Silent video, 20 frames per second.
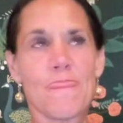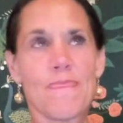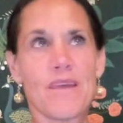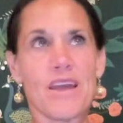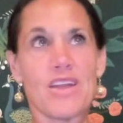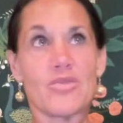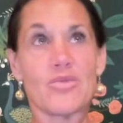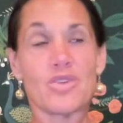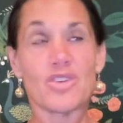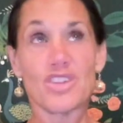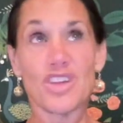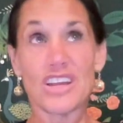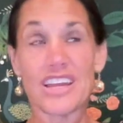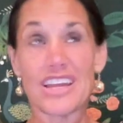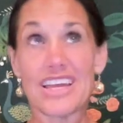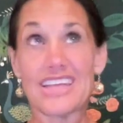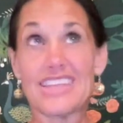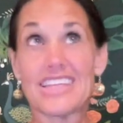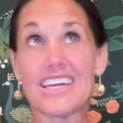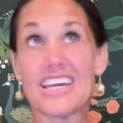and we're
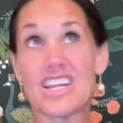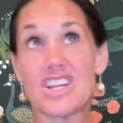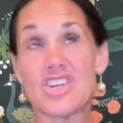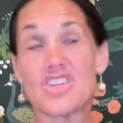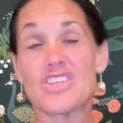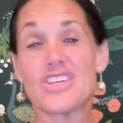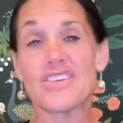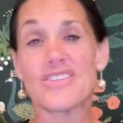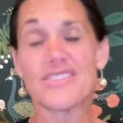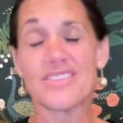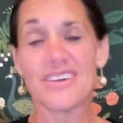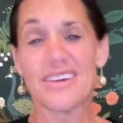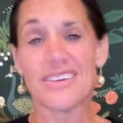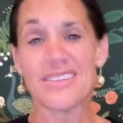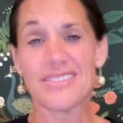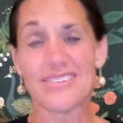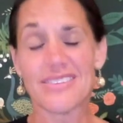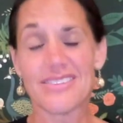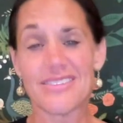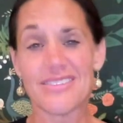looking at the energy of
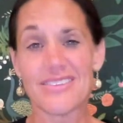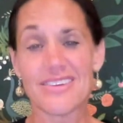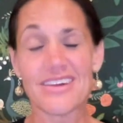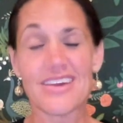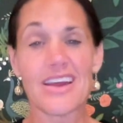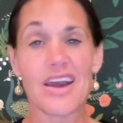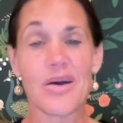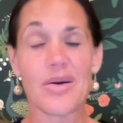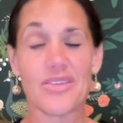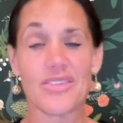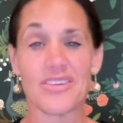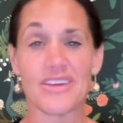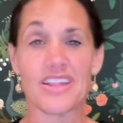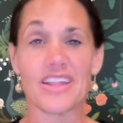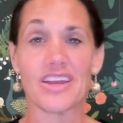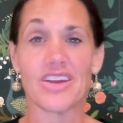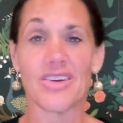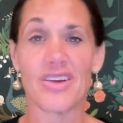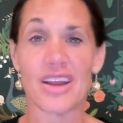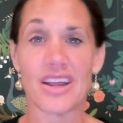things and seeing how it's
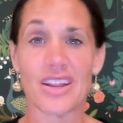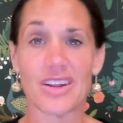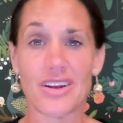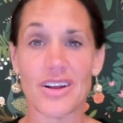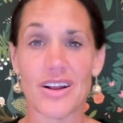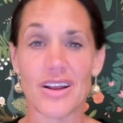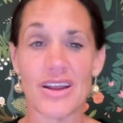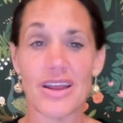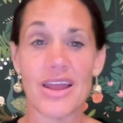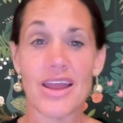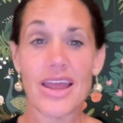getting greater,